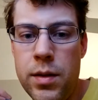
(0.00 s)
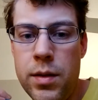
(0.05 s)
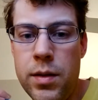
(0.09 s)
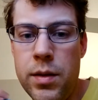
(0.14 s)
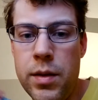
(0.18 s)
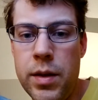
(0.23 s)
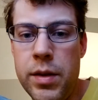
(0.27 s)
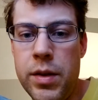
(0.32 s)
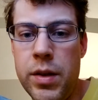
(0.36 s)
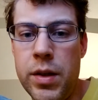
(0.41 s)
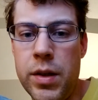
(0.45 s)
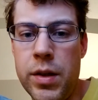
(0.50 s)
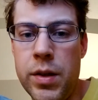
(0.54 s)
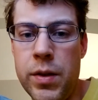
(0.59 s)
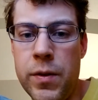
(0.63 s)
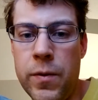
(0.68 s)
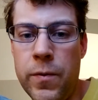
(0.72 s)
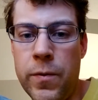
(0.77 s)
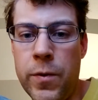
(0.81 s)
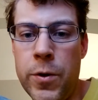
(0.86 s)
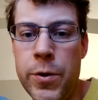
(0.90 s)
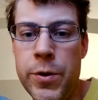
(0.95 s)
This is
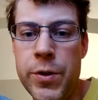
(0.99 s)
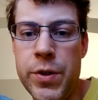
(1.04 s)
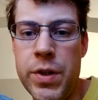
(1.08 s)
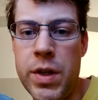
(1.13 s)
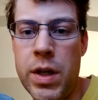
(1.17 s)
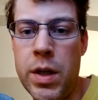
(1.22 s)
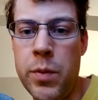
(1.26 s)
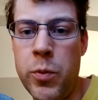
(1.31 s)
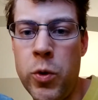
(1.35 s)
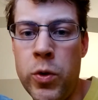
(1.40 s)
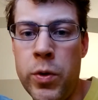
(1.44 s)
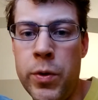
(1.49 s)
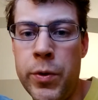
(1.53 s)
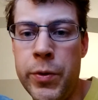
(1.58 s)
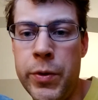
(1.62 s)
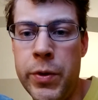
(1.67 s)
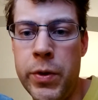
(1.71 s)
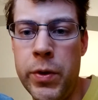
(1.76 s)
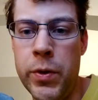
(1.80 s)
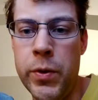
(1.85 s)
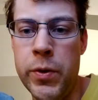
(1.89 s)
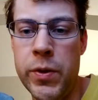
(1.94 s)
1 Samuel
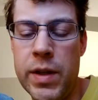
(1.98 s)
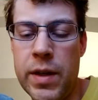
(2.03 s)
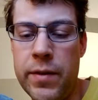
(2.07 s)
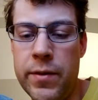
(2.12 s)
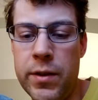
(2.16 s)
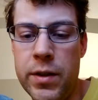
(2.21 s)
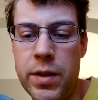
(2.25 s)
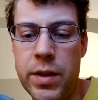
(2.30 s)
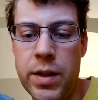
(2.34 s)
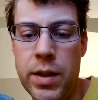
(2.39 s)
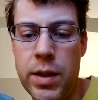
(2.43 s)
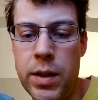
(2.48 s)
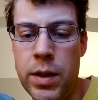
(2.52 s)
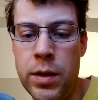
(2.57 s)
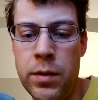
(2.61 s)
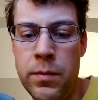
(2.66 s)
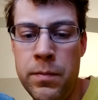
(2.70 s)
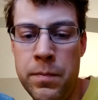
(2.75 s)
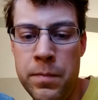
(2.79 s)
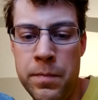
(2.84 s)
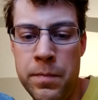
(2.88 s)
2:17.